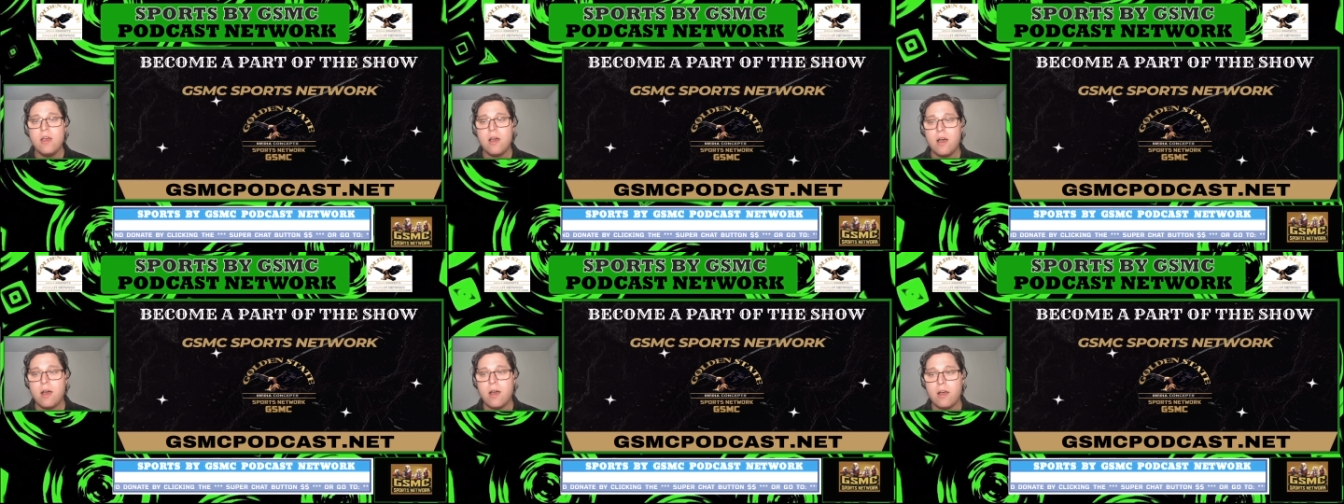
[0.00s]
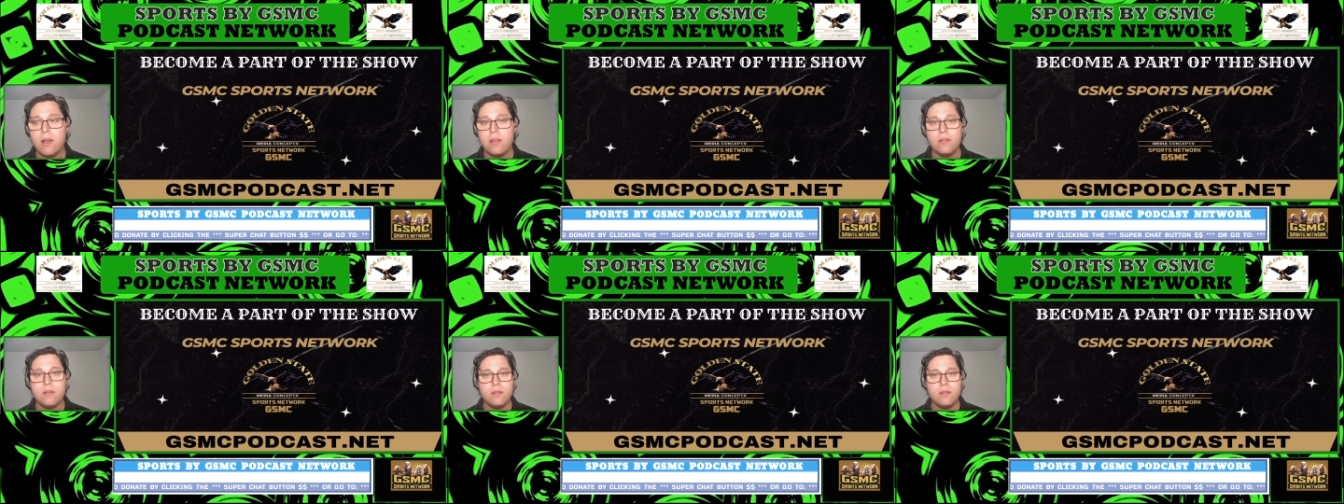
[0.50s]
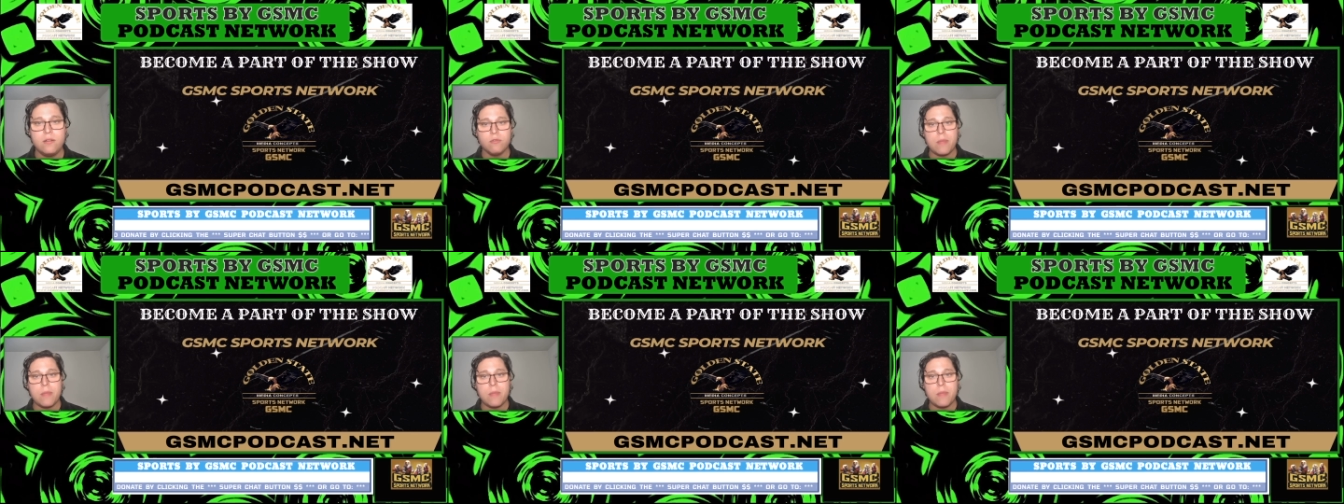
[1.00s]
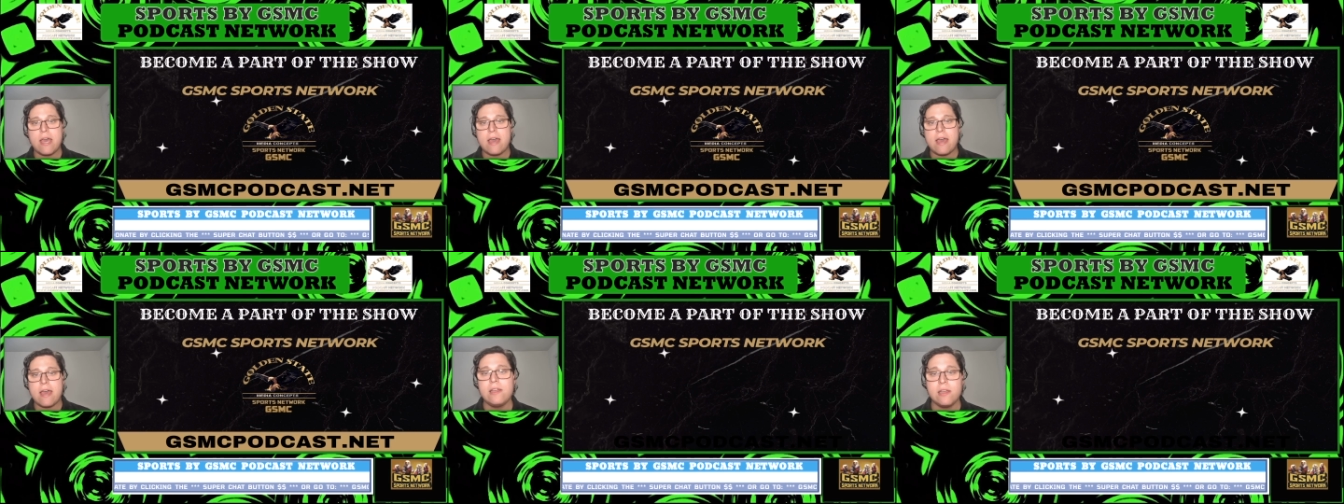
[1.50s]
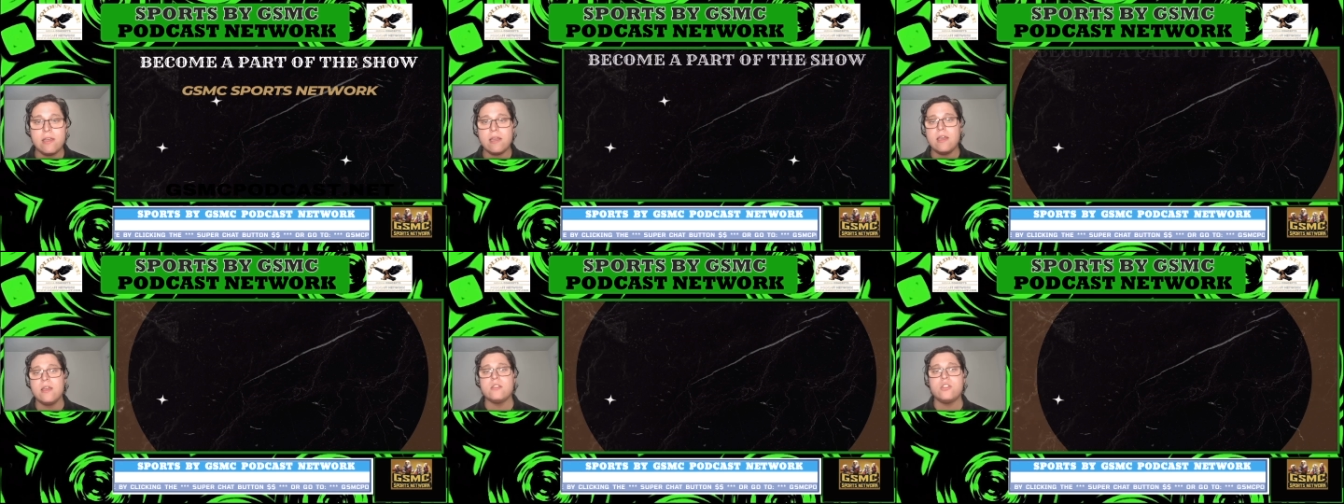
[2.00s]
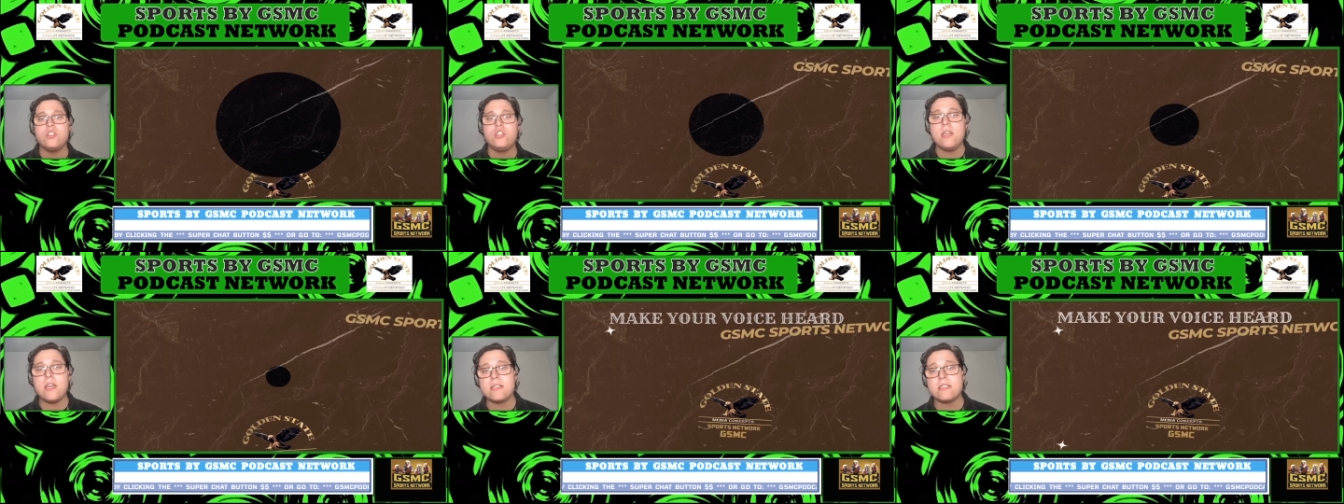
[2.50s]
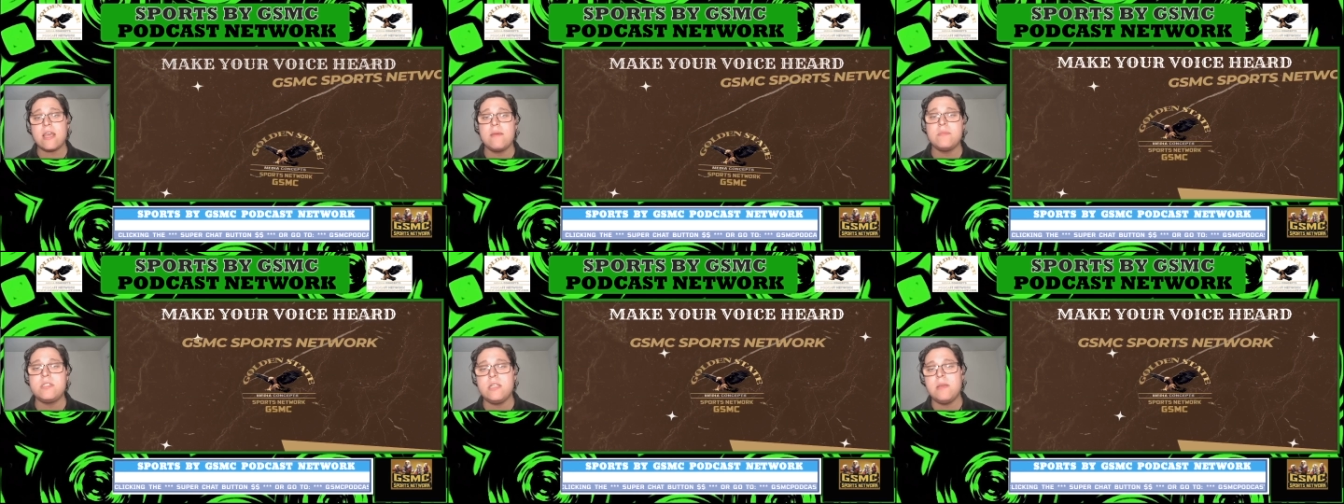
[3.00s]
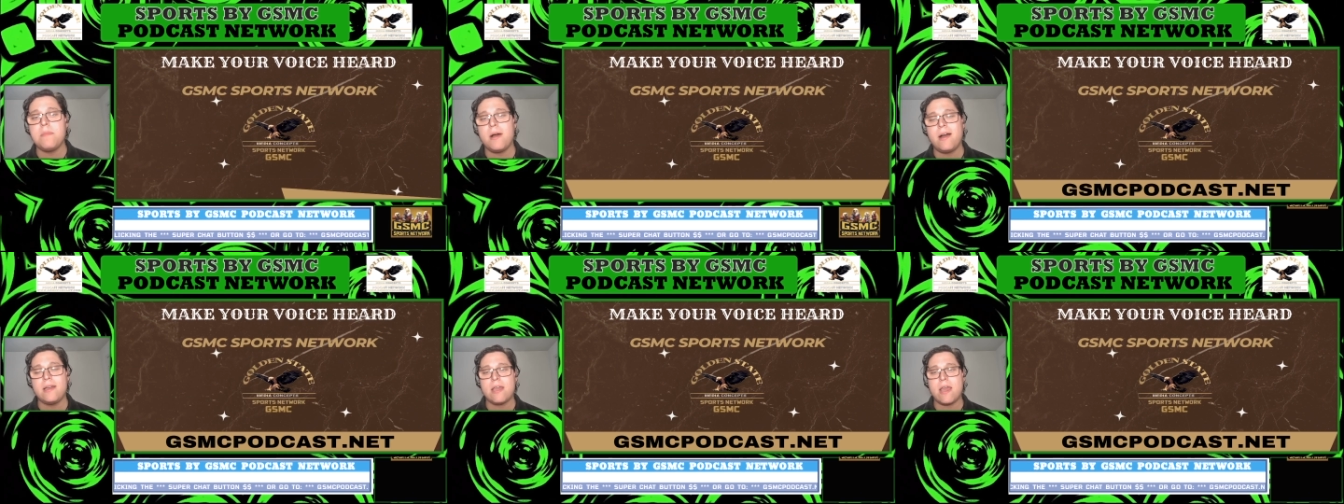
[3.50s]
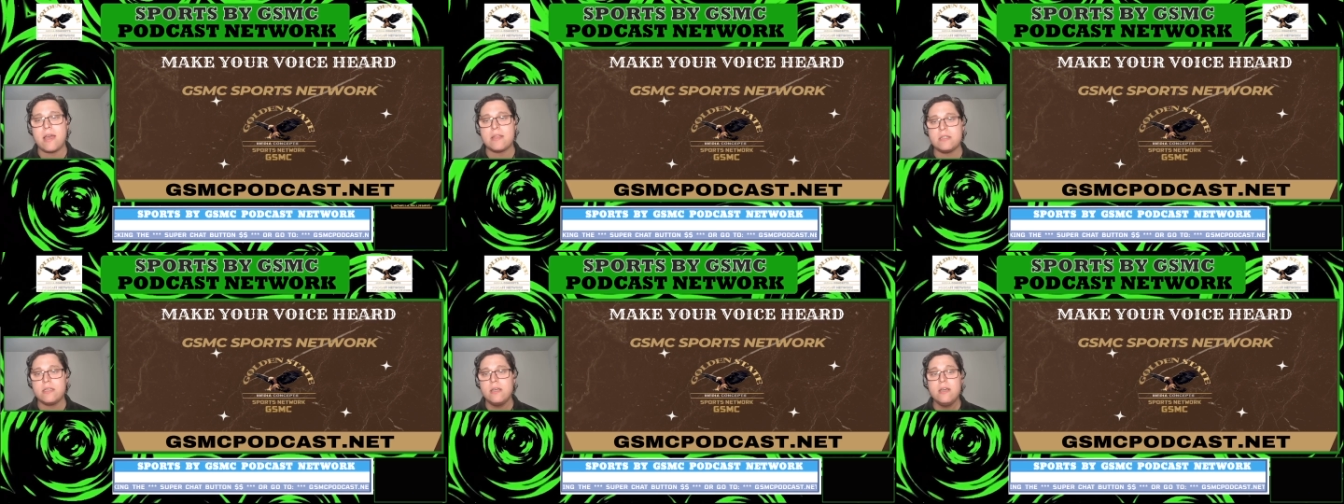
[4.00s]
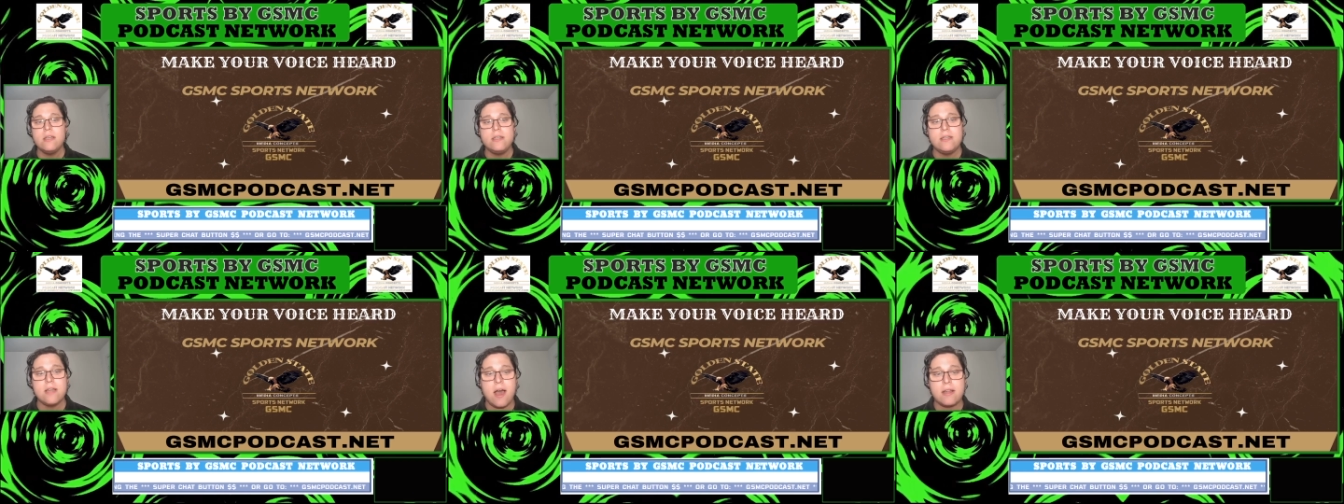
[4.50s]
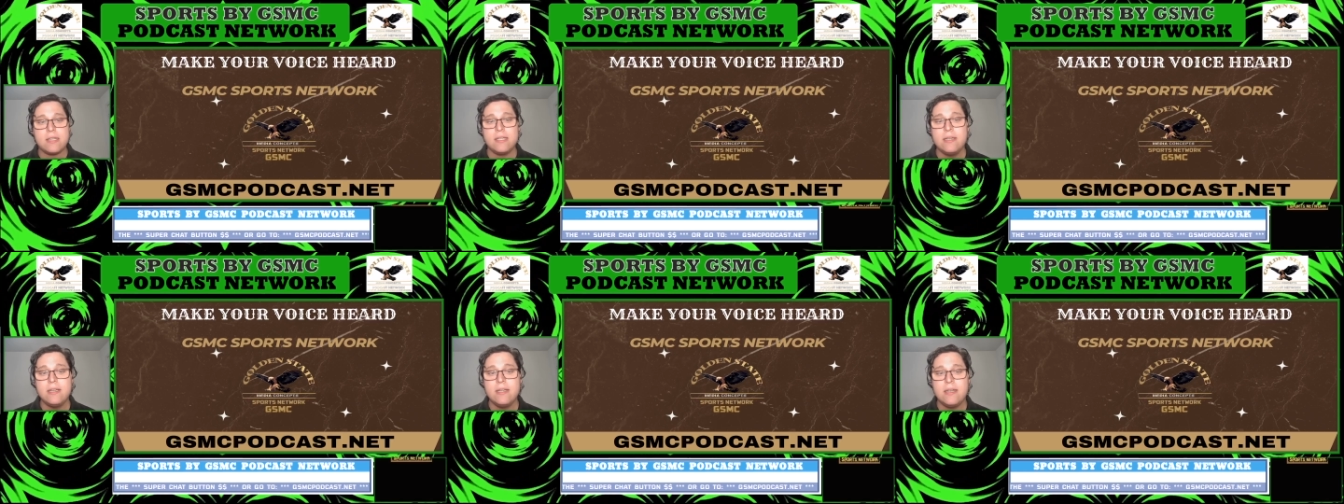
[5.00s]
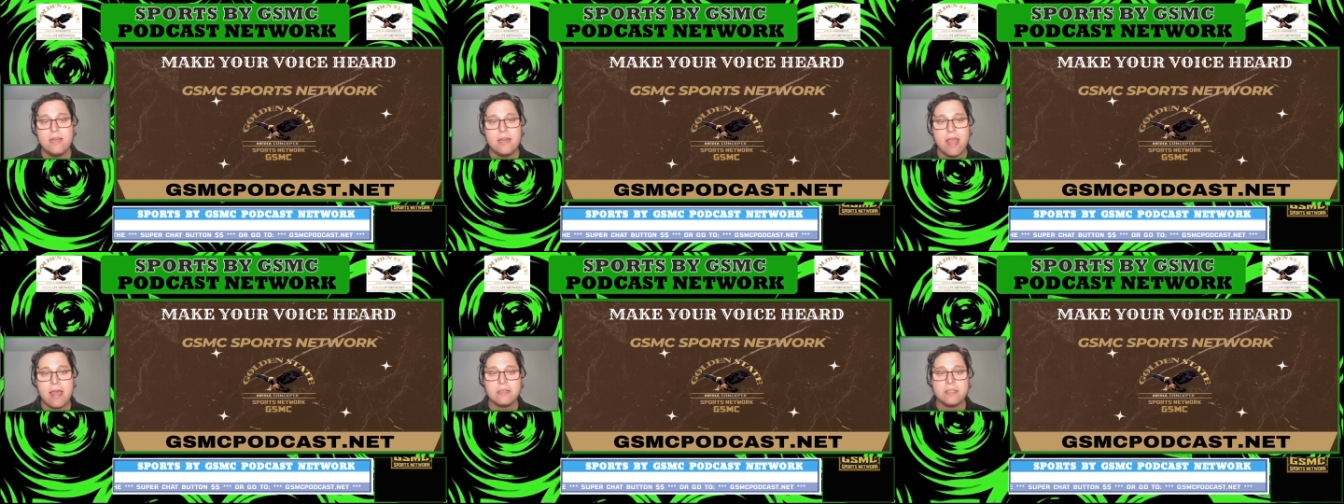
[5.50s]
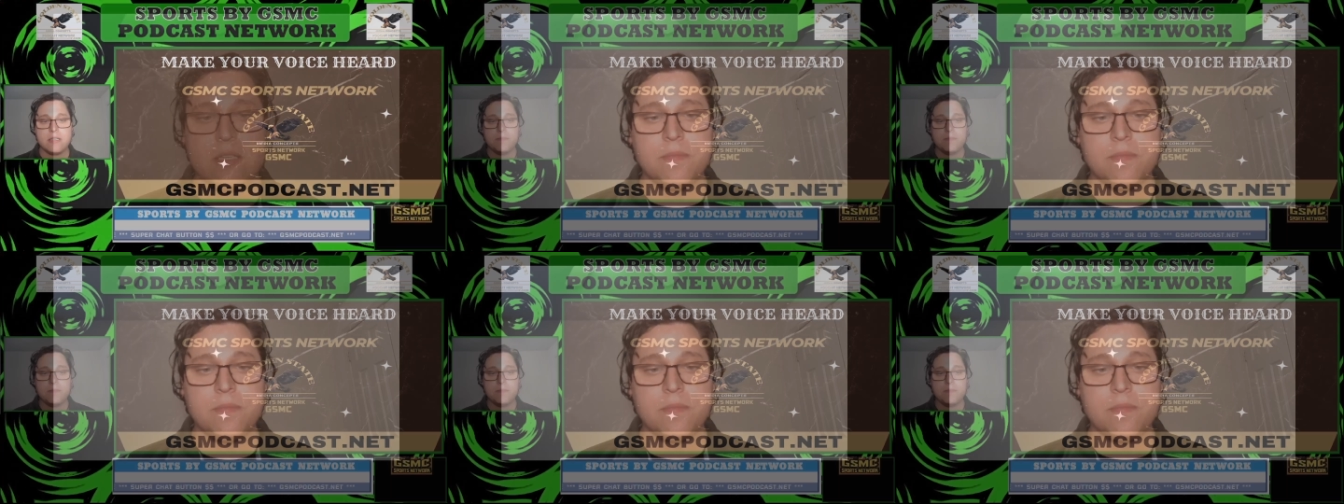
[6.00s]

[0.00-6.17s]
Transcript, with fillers: Uh, remember, that link is G S M C podcast dot net.